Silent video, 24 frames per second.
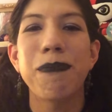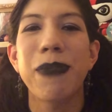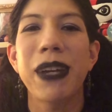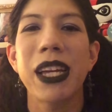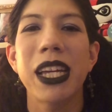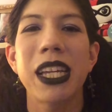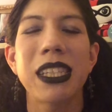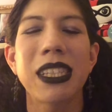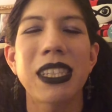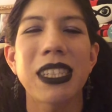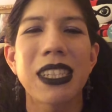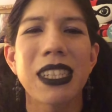
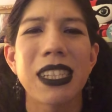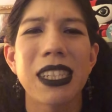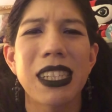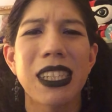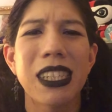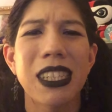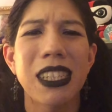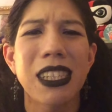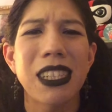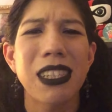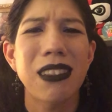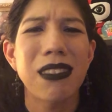But
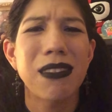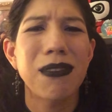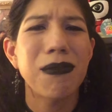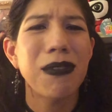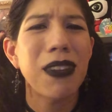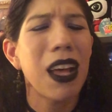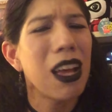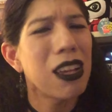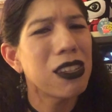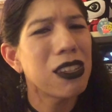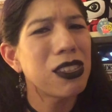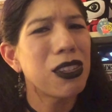
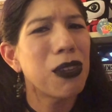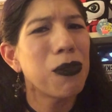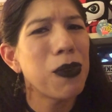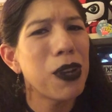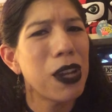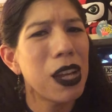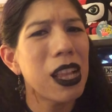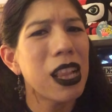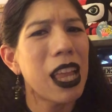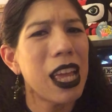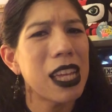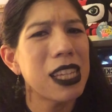also
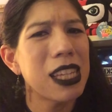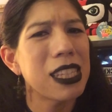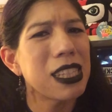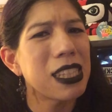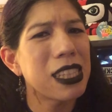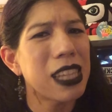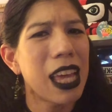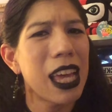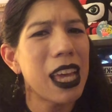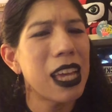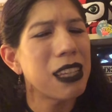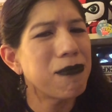realize
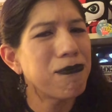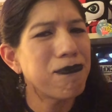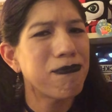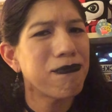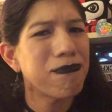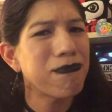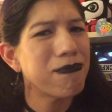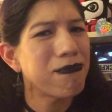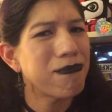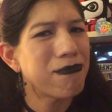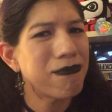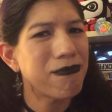that
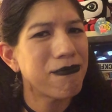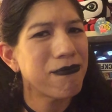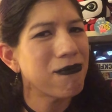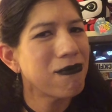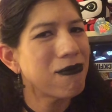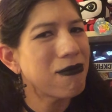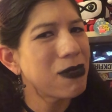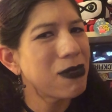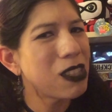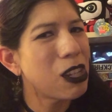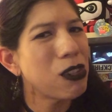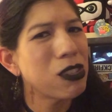
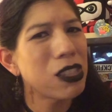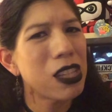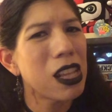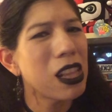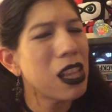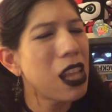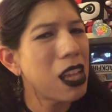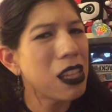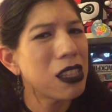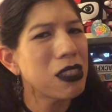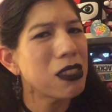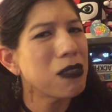there's a
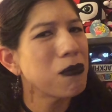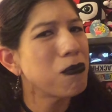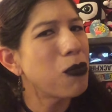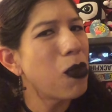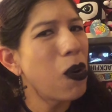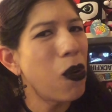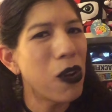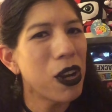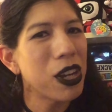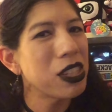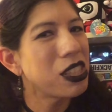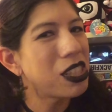lot
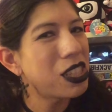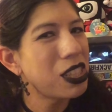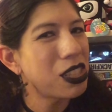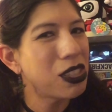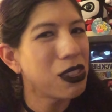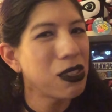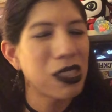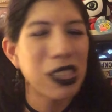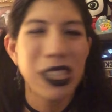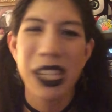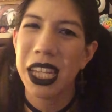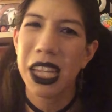more
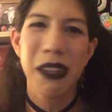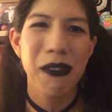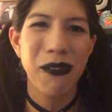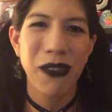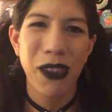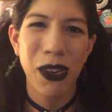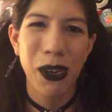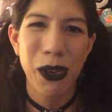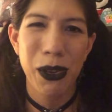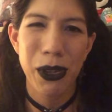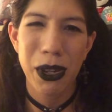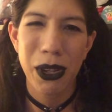to taking
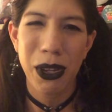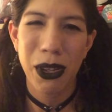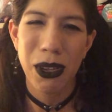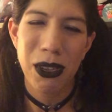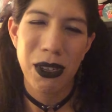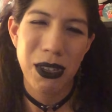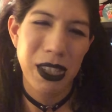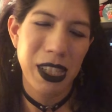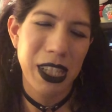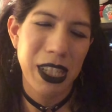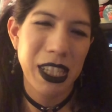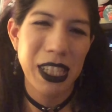
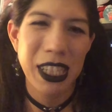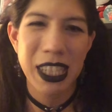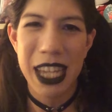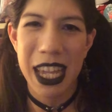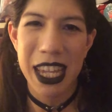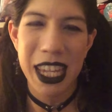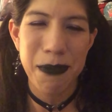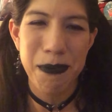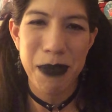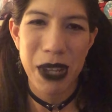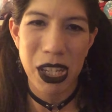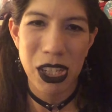photos and
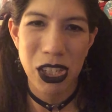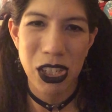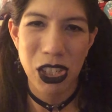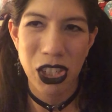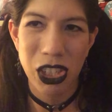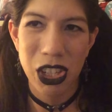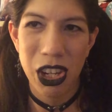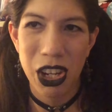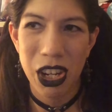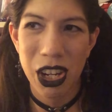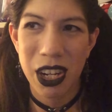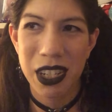taking
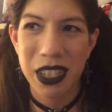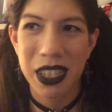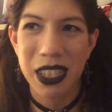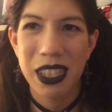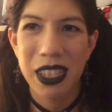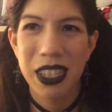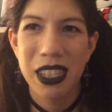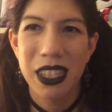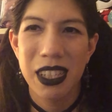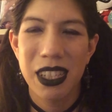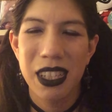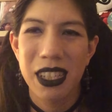pictures.
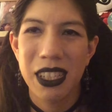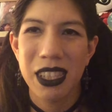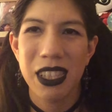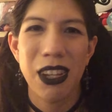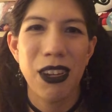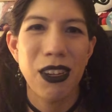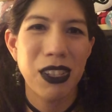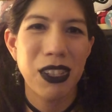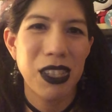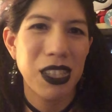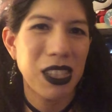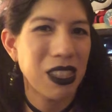
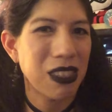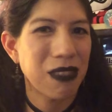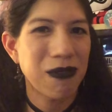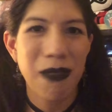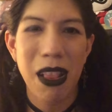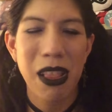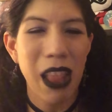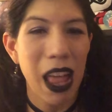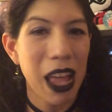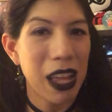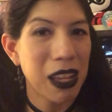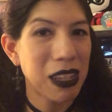There's
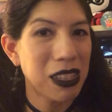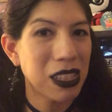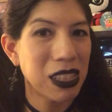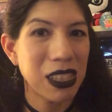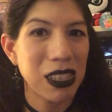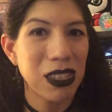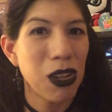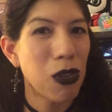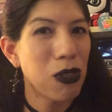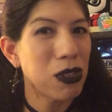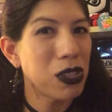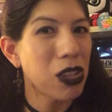a lot
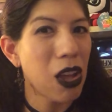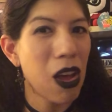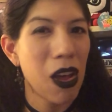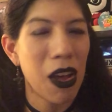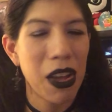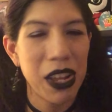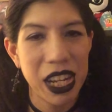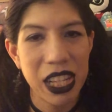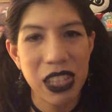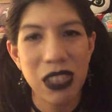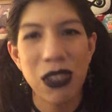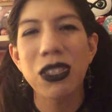goes
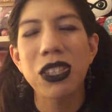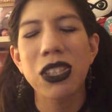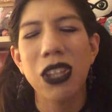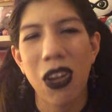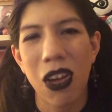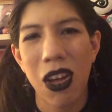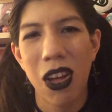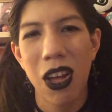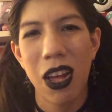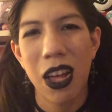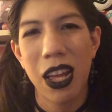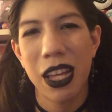on in those
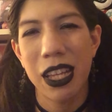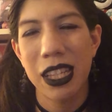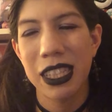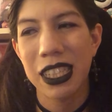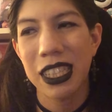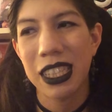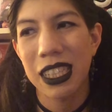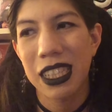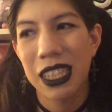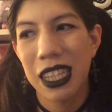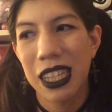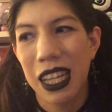cons.
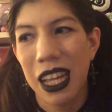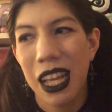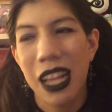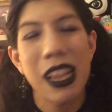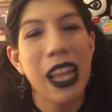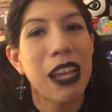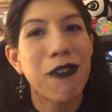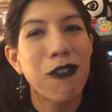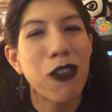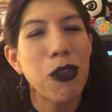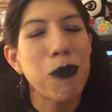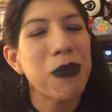
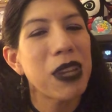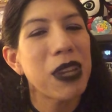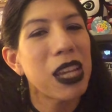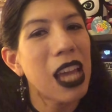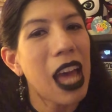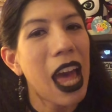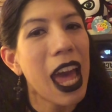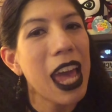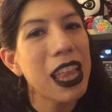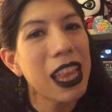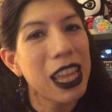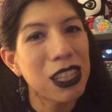Like for me,
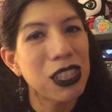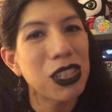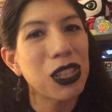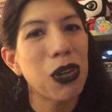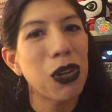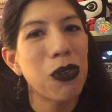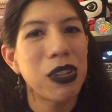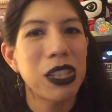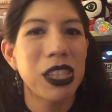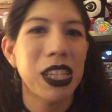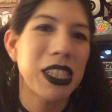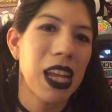I like to
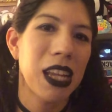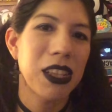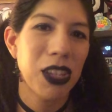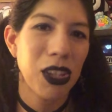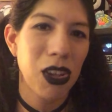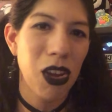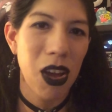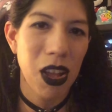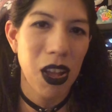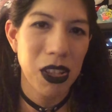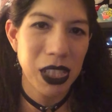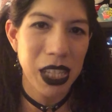go inside
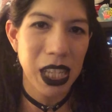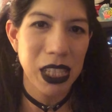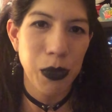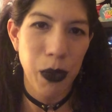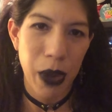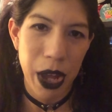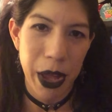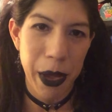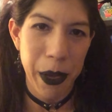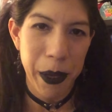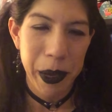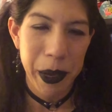the cons as
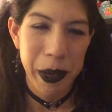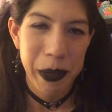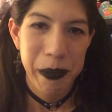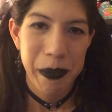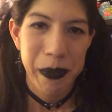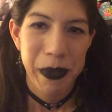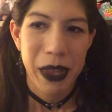well.